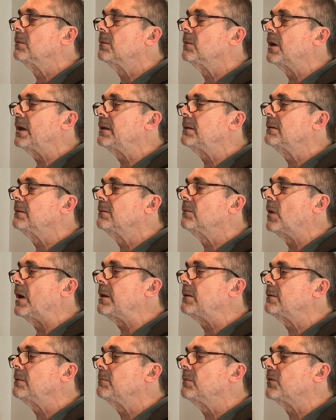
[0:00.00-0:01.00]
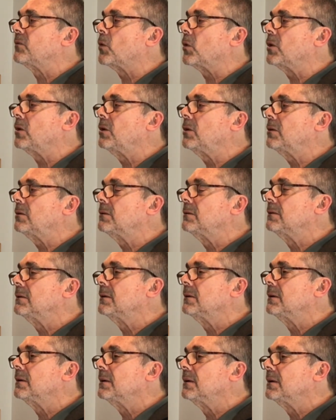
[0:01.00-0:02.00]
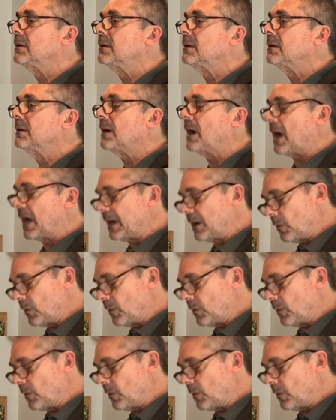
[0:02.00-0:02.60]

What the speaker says: Wait, before you do. I